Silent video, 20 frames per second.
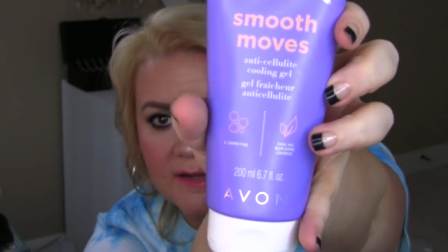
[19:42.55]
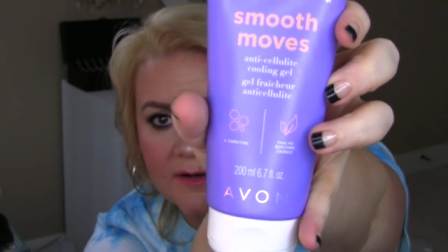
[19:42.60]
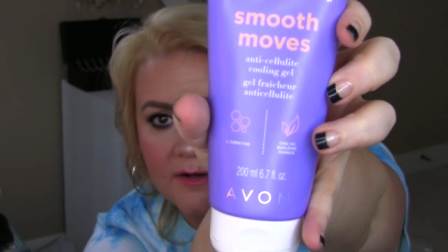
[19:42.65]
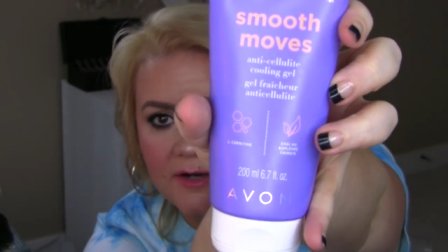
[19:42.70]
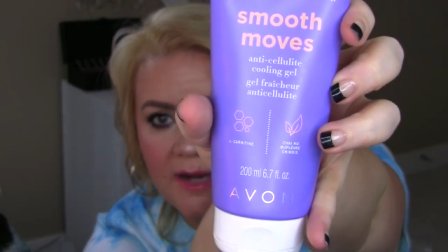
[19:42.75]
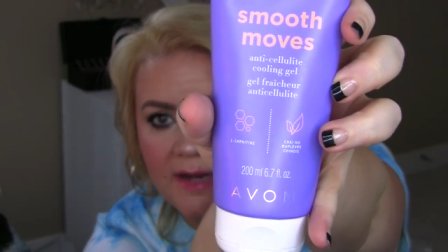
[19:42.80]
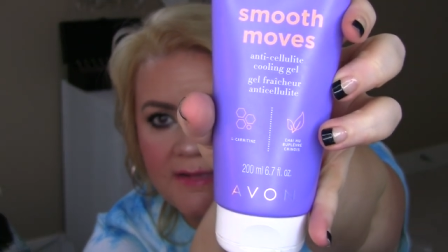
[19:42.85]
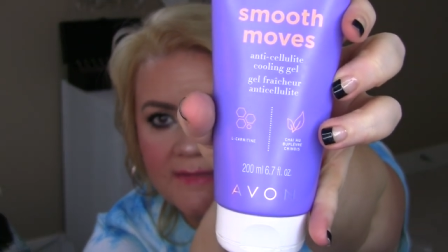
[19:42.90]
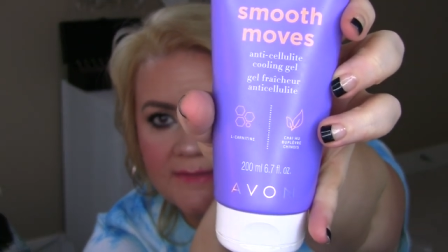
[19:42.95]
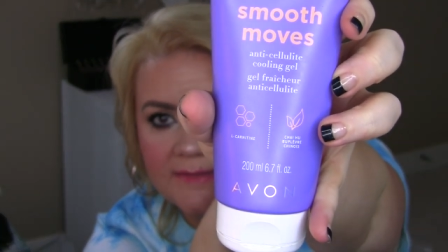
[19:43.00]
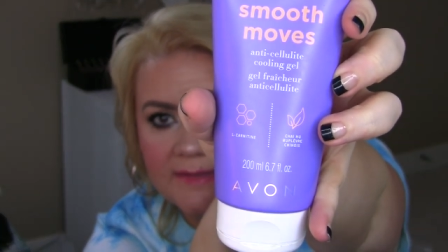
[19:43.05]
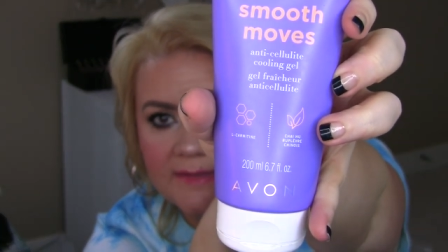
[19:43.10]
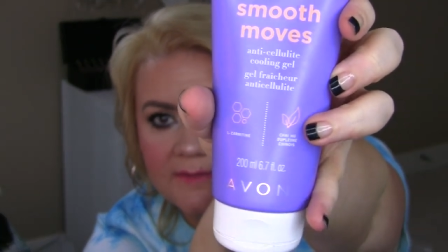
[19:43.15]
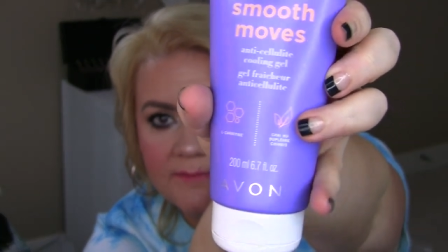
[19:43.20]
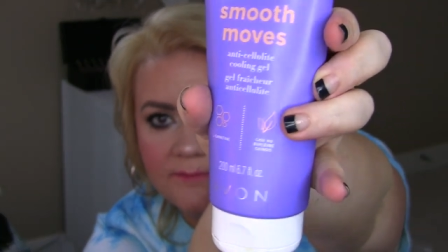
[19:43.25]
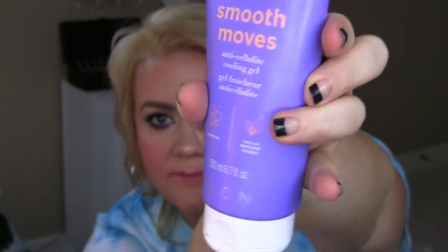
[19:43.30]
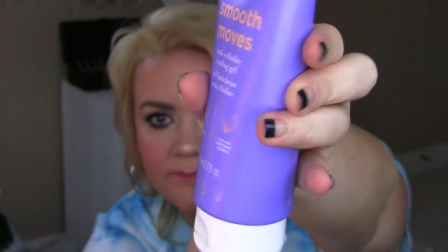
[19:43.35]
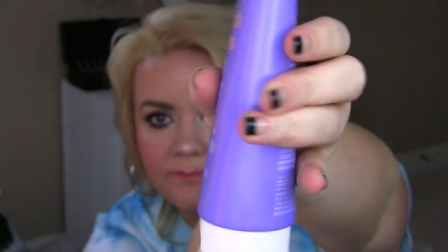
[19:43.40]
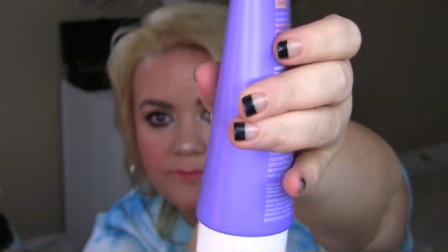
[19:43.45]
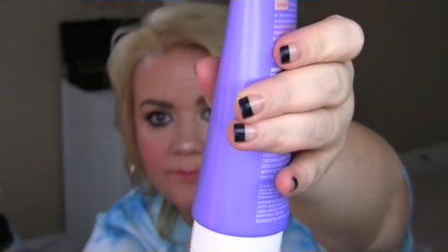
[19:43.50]
like
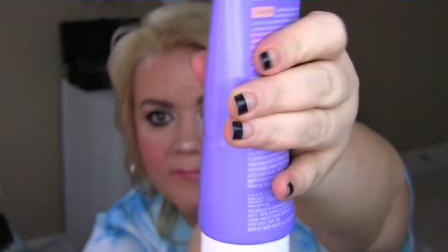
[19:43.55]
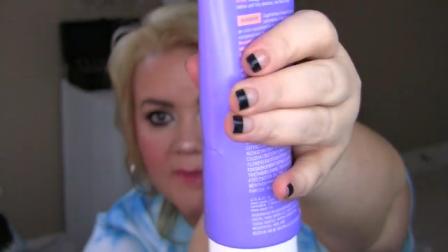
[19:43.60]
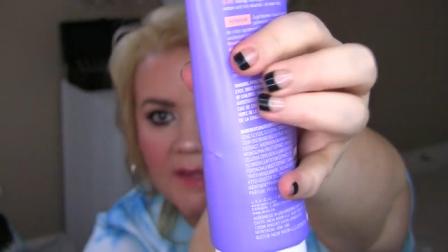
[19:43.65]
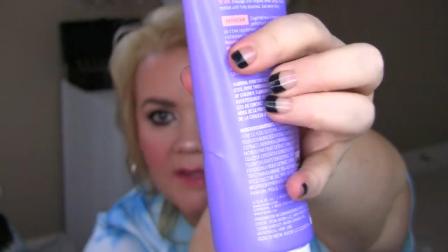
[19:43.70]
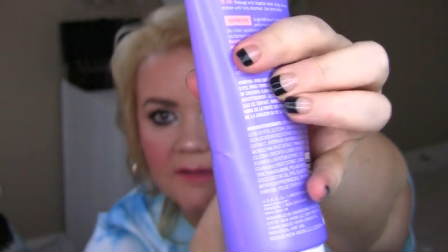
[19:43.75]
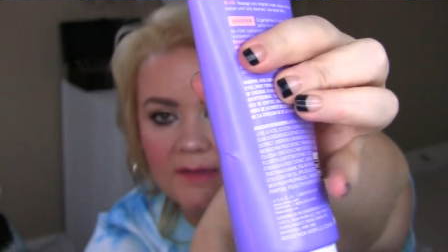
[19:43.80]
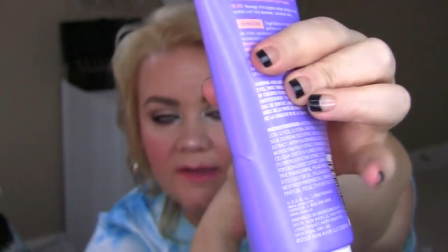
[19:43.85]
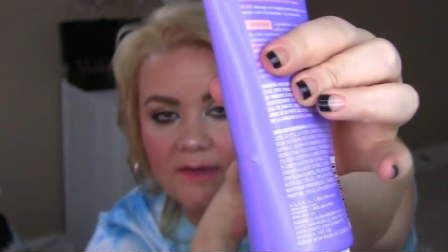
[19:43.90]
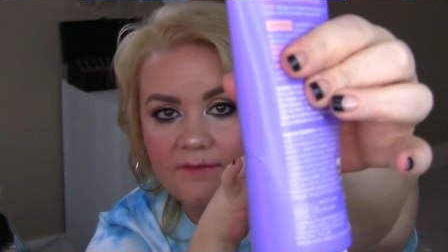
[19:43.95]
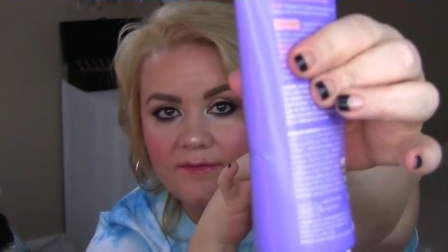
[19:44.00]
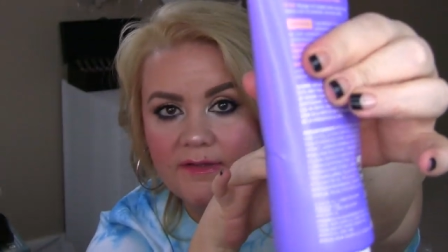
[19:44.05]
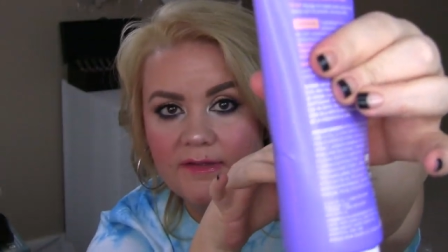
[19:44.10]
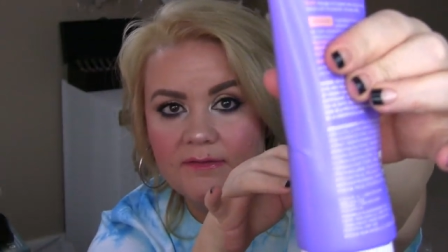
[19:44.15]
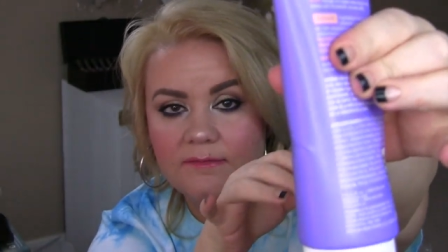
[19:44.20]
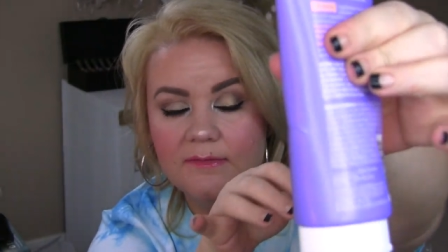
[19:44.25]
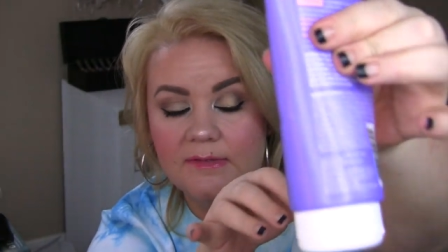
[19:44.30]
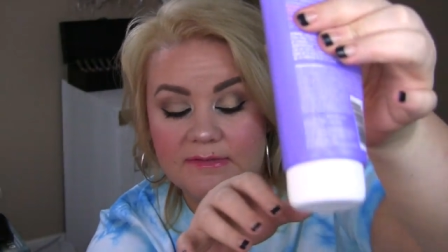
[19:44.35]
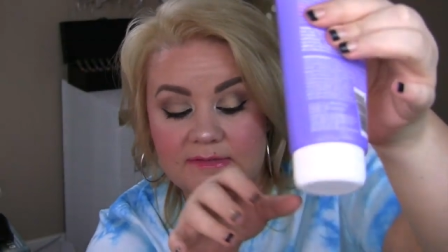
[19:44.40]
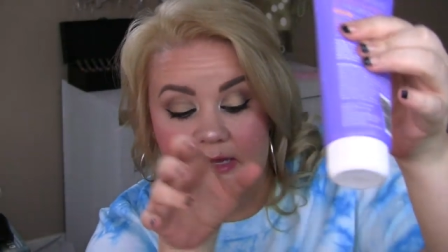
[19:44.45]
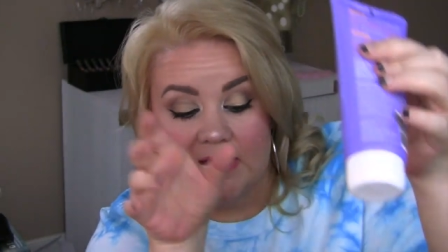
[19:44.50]
crazy. I love
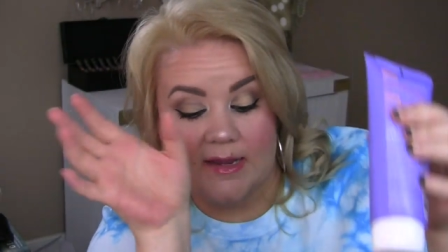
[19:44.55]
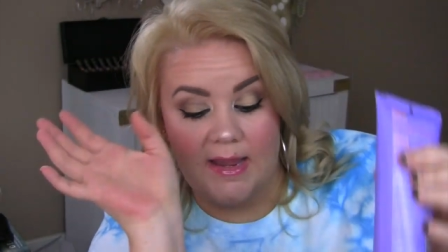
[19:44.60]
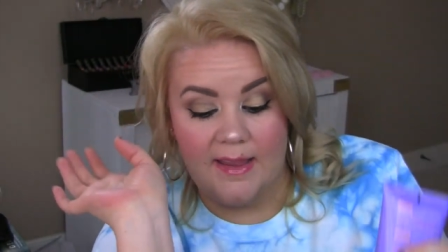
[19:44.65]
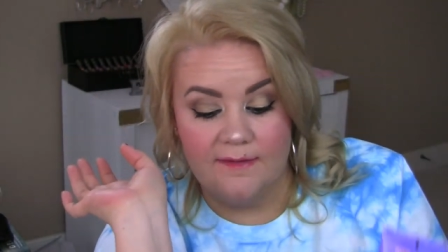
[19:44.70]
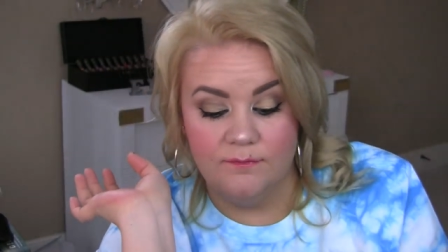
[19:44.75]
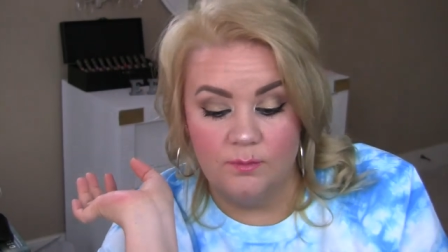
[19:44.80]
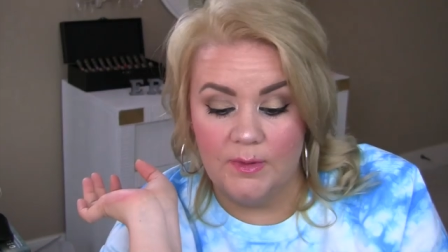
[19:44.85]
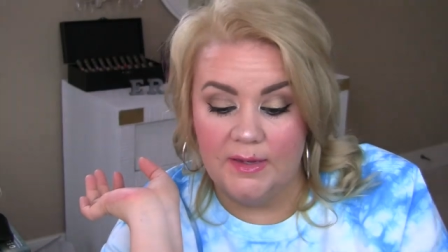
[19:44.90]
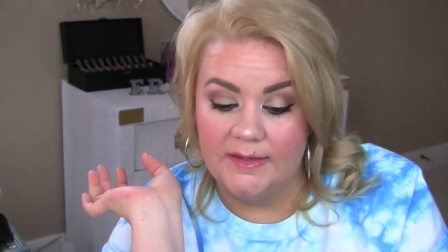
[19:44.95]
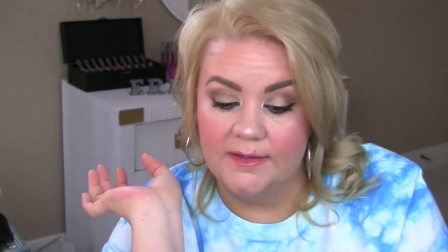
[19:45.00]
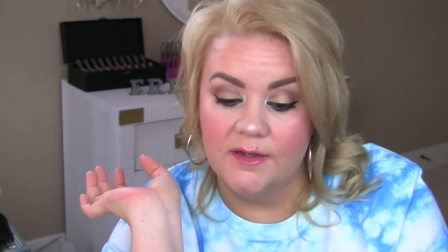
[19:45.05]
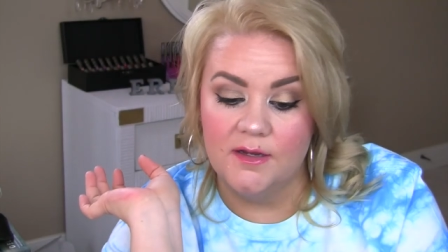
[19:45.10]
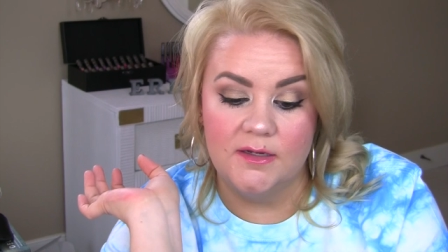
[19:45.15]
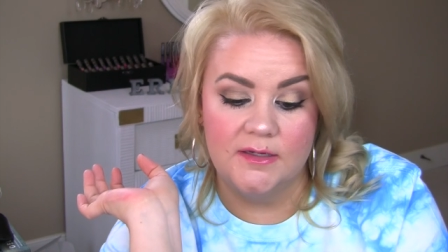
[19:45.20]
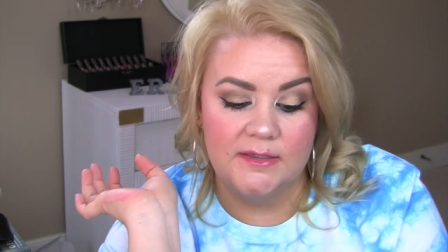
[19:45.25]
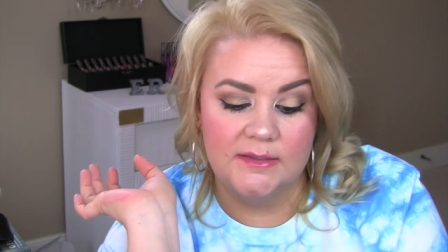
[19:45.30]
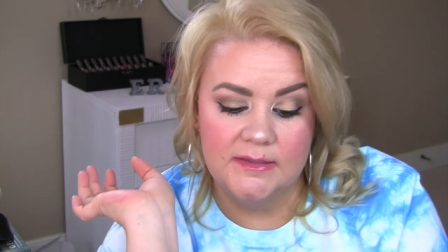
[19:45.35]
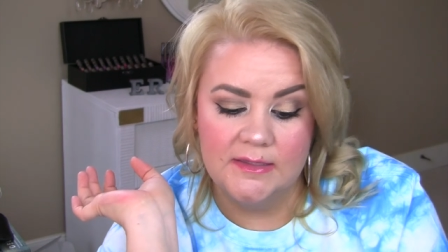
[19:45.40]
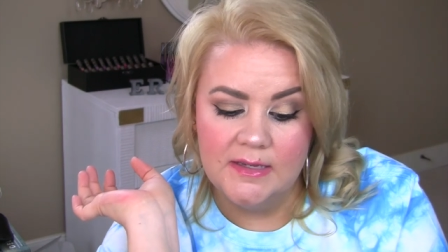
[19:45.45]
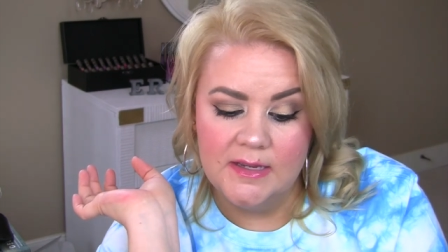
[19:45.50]
it. It's like halfway
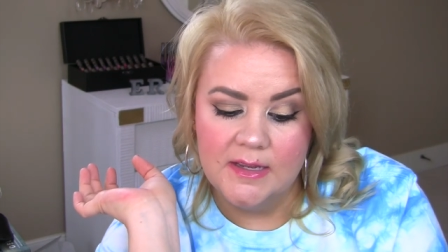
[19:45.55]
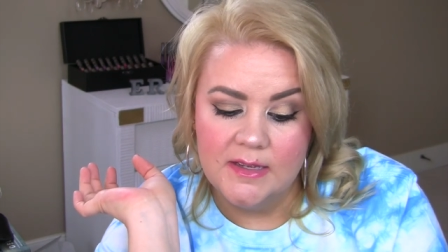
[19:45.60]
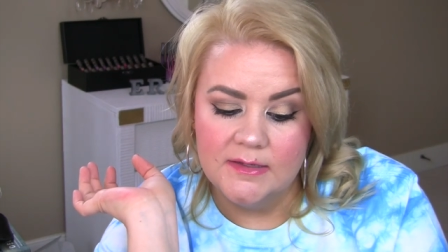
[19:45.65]
gone.